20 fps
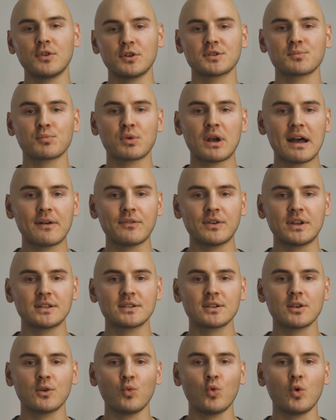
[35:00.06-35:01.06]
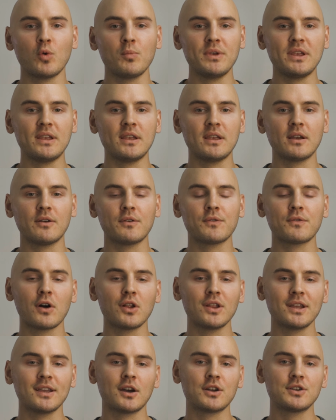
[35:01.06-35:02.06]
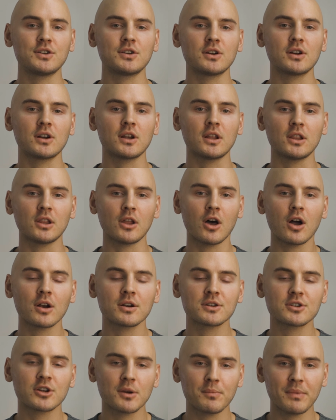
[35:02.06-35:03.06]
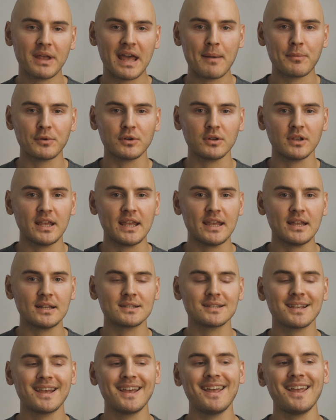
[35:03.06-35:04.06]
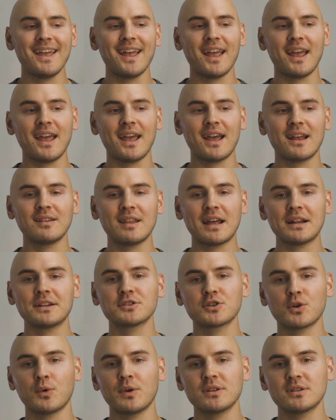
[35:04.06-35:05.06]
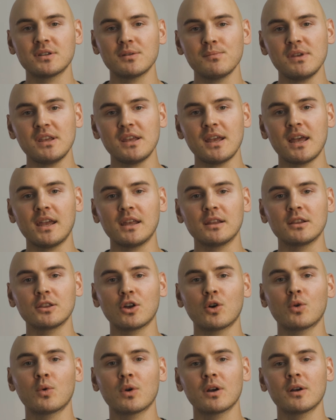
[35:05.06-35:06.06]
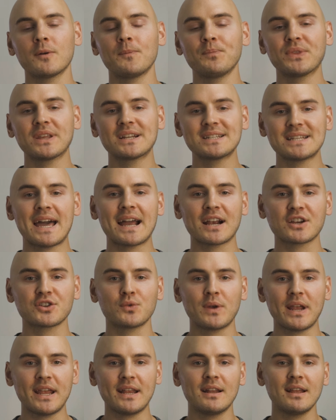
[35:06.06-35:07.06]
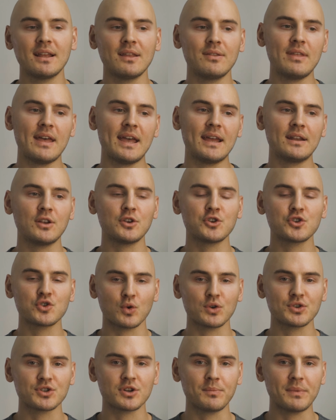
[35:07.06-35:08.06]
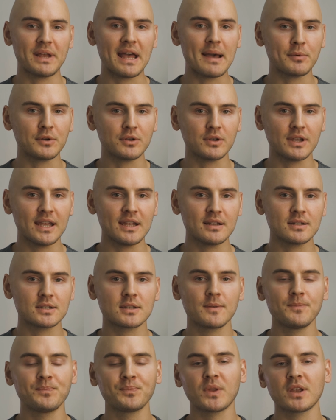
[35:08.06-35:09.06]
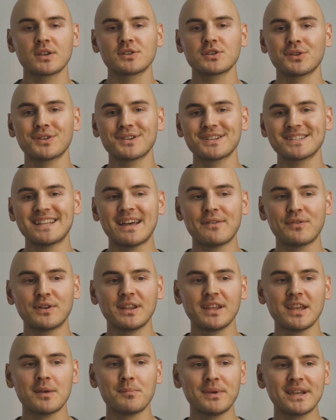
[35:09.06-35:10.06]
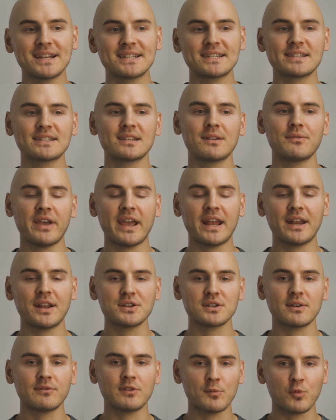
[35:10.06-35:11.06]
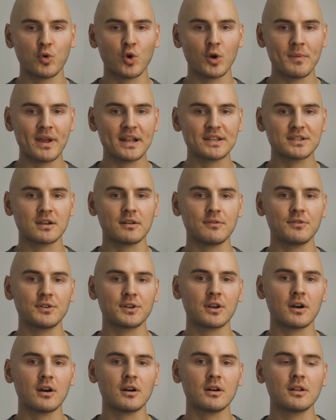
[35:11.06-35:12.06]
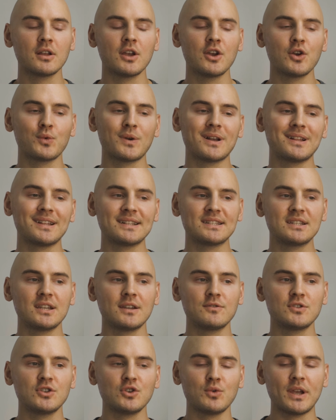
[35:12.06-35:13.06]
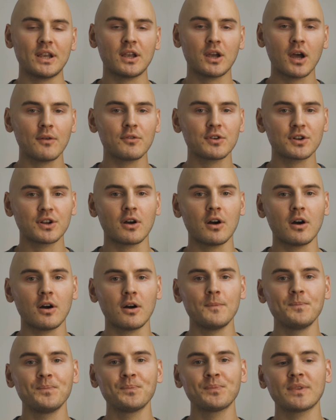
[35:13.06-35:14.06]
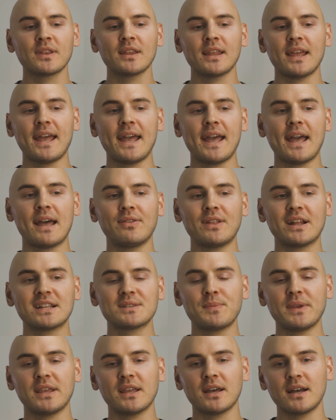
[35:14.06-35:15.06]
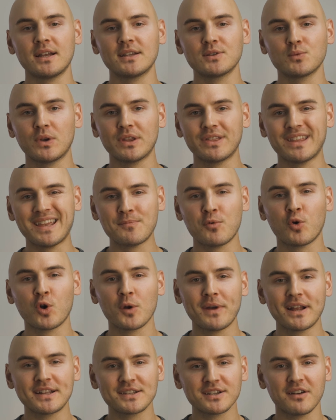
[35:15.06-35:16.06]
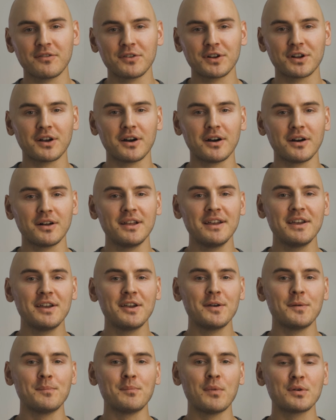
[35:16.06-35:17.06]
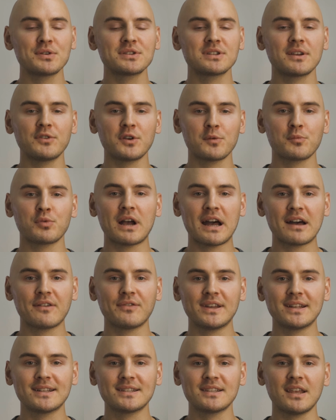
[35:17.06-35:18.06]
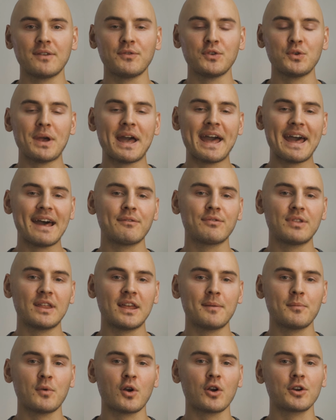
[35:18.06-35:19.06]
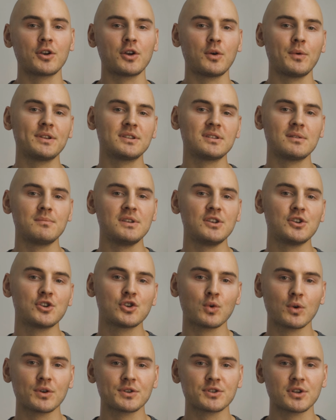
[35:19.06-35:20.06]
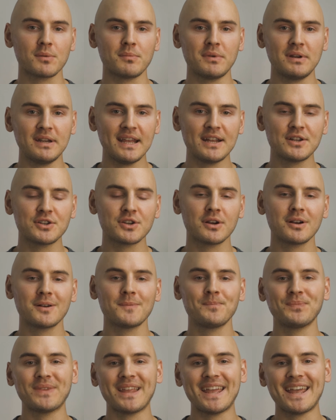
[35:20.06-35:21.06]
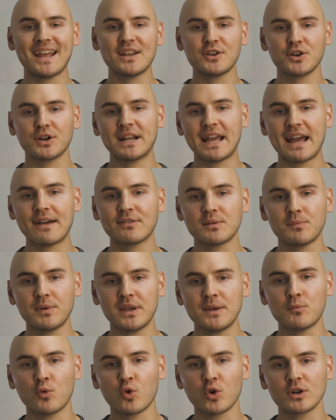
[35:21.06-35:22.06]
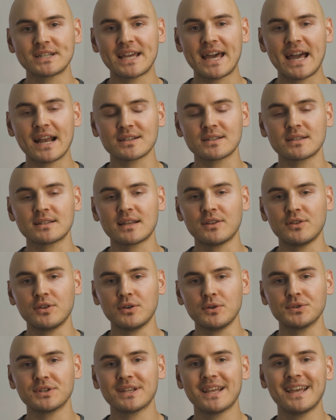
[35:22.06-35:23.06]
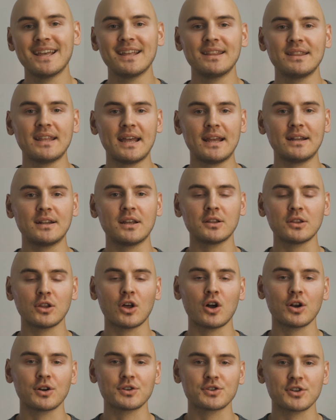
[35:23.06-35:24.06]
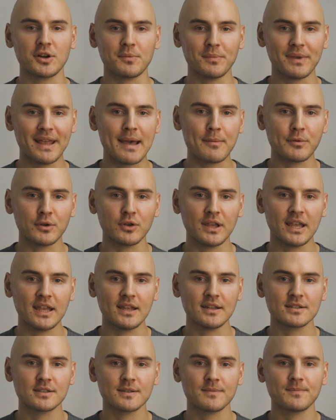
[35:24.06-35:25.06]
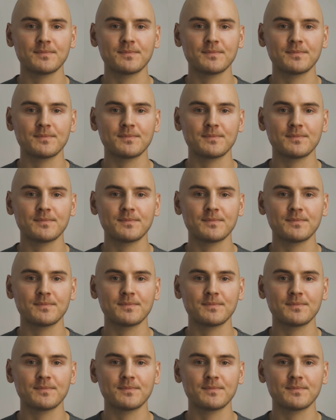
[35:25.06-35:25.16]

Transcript: those profits will be falling under long-term capital gains, and that is going to be a lower tax rate than short-term capital gains. So there's definitely a big disadvantage of the poor man's covered call relative to a covered call, and that's because with a poor man's covered call, most of your profits, if you have them, are going to be short-term in nature, and you're going to have to pay more taxes on those than long-term capital gains.